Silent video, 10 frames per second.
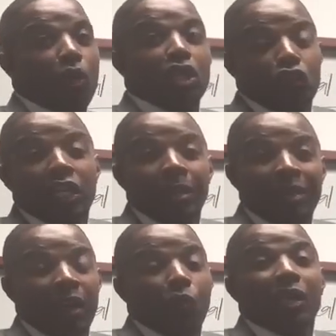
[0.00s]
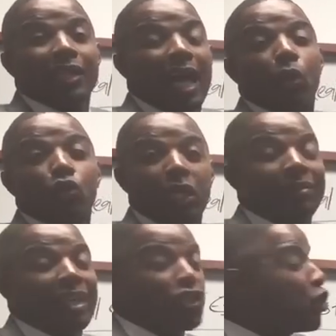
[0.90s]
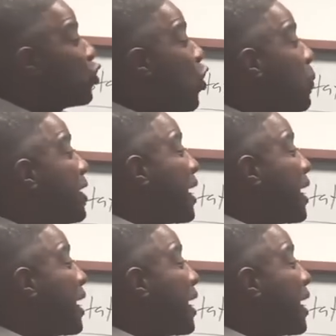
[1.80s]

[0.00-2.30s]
one dream, that one lotto dream, that you're gonna be